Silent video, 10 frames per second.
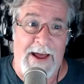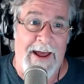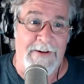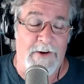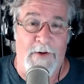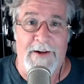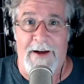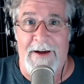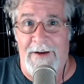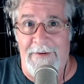Hey, you know what?
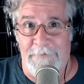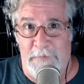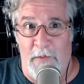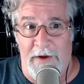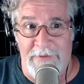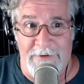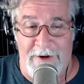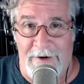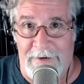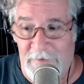They're
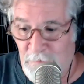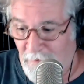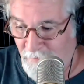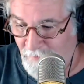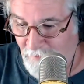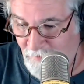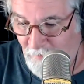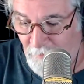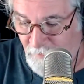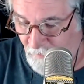not going to sponsor the
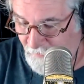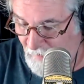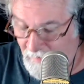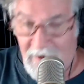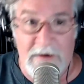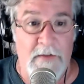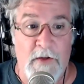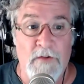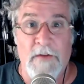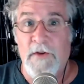show. I'm so sad. And
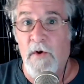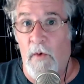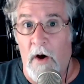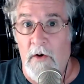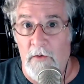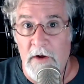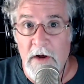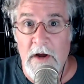those of you who own